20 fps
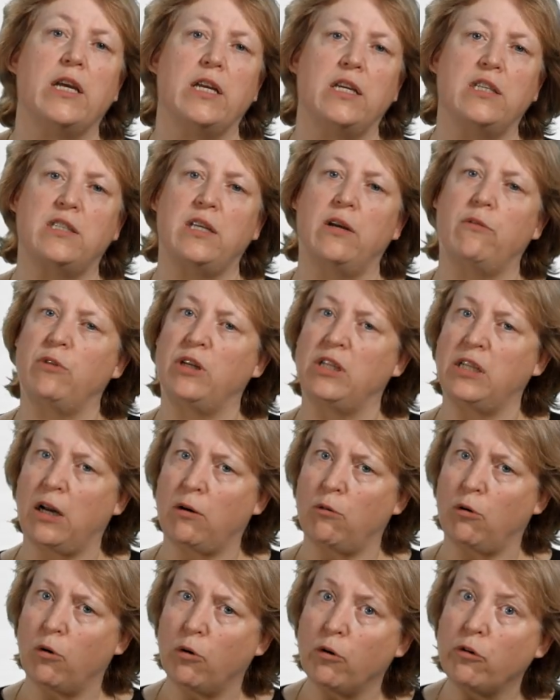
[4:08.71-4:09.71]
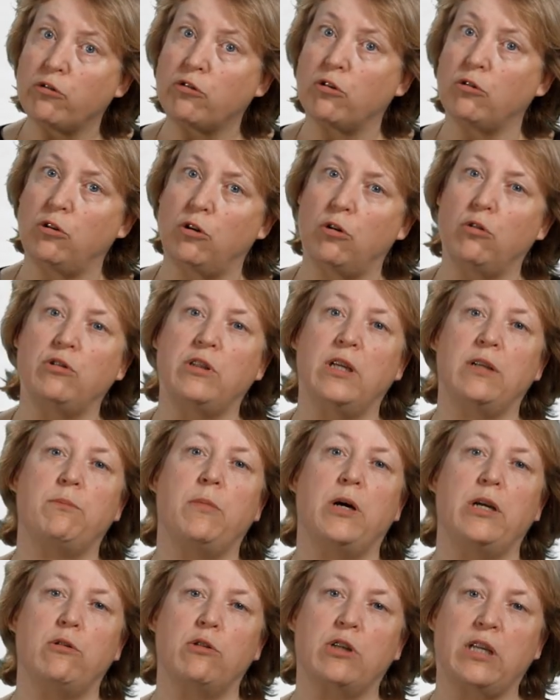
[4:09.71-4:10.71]
is that we now also know that
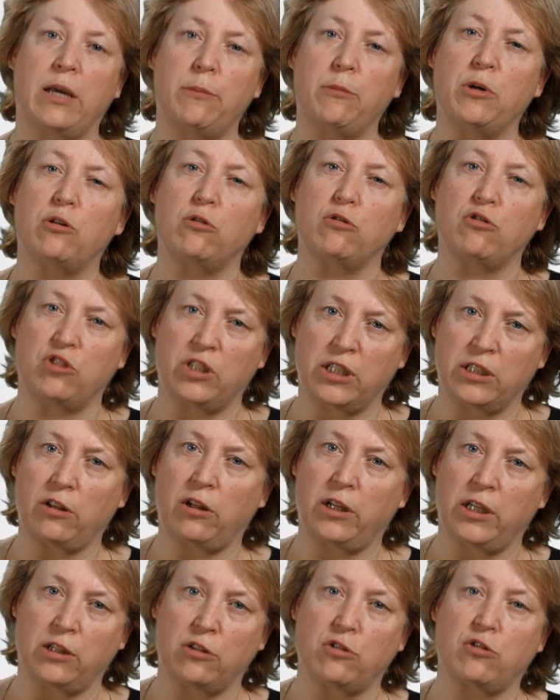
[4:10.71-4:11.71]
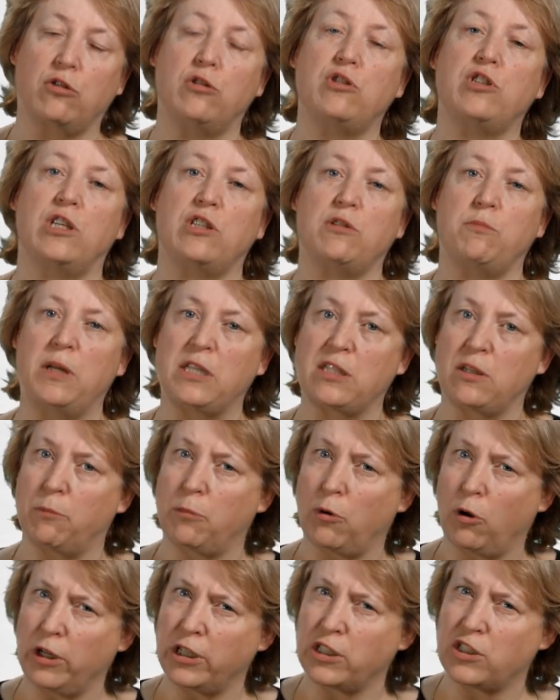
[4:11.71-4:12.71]
biochemical signaling, such as
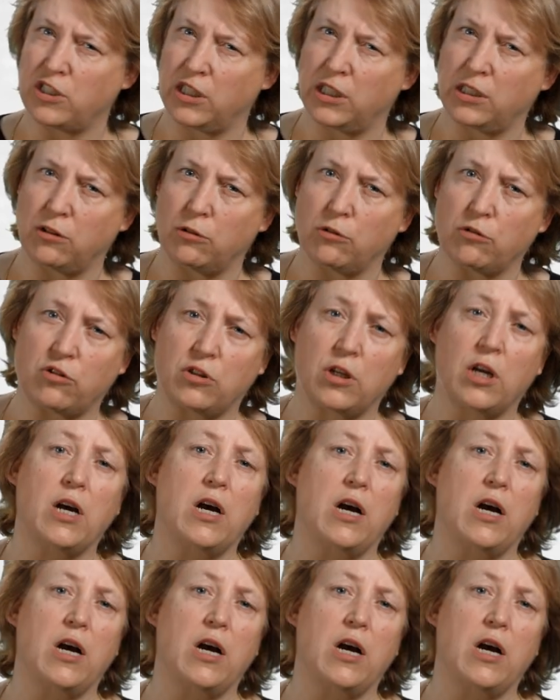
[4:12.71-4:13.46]
metabolic signals,